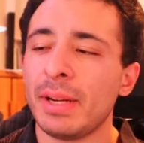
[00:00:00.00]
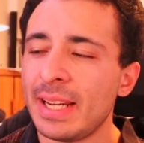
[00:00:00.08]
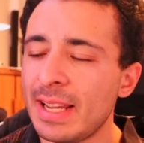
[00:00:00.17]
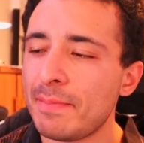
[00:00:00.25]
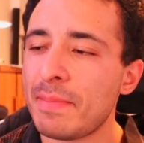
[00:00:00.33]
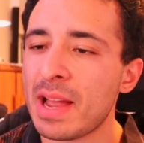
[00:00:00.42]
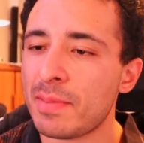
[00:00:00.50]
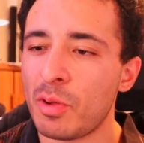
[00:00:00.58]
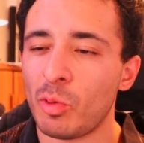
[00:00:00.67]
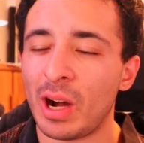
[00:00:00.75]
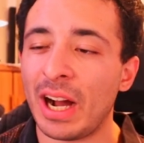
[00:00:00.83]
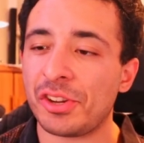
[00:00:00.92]
But he did make me
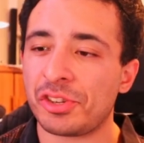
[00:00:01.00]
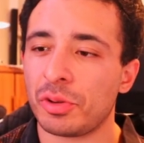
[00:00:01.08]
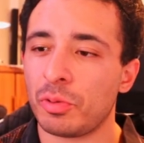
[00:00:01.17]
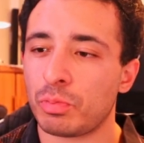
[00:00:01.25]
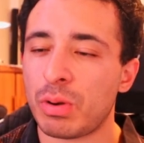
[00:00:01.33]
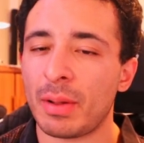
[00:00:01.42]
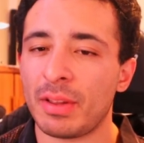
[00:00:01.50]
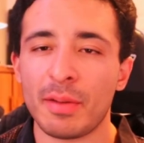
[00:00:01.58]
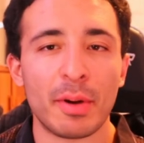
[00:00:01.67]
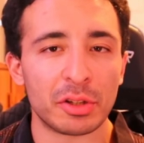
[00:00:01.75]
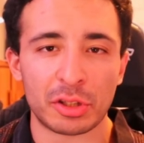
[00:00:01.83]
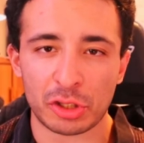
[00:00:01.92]
watch probably the
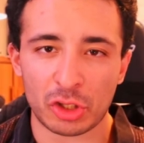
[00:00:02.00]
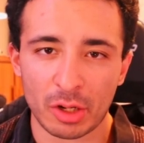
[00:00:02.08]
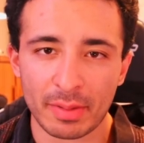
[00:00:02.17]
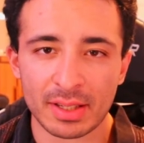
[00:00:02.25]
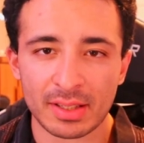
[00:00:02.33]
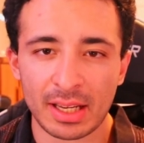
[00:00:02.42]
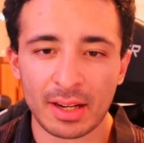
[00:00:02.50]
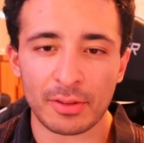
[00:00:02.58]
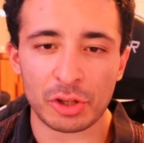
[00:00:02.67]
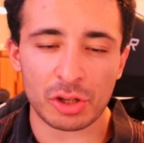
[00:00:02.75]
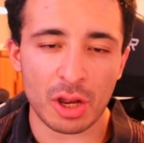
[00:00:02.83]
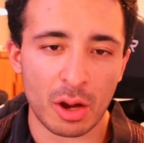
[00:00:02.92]
most disturbing scene of
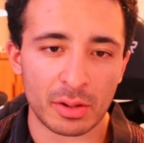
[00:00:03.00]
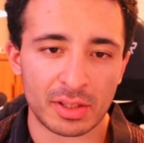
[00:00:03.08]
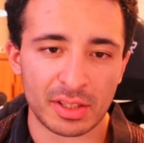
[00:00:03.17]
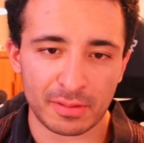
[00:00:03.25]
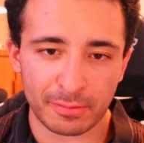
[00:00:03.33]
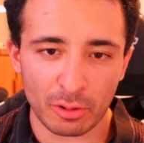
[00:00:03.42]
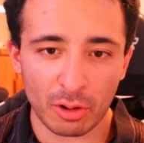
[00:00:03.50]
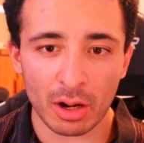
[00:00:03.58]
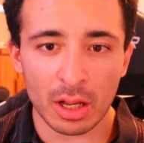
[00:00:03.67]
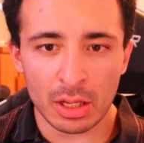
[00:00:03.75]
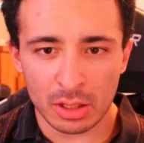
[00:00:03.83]
the show in season four.